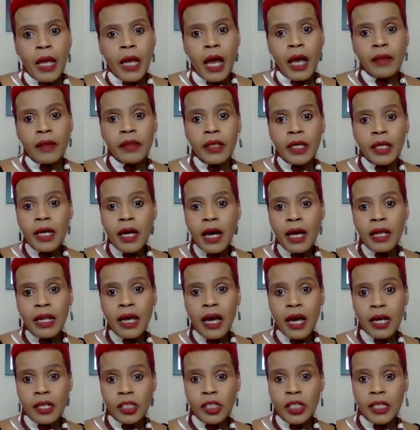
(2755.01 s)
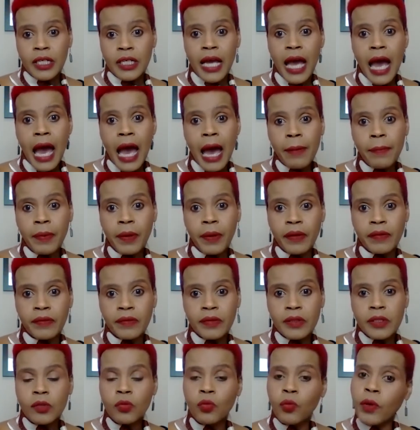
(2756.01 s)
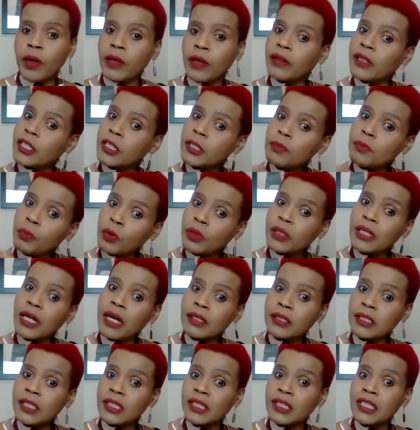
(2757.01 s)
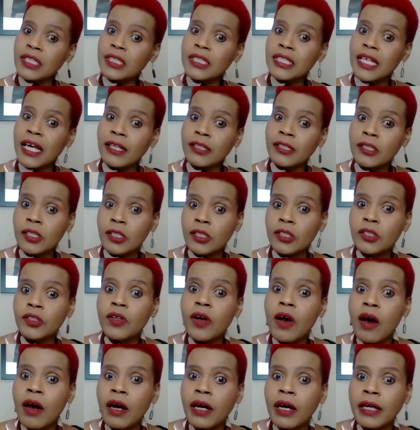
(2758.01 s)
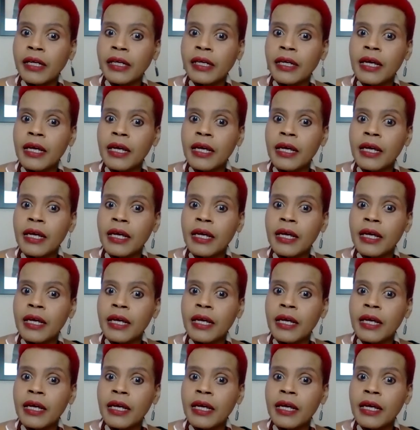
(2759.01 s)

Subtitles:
And the color actually happens when it's put out in the sun to dry.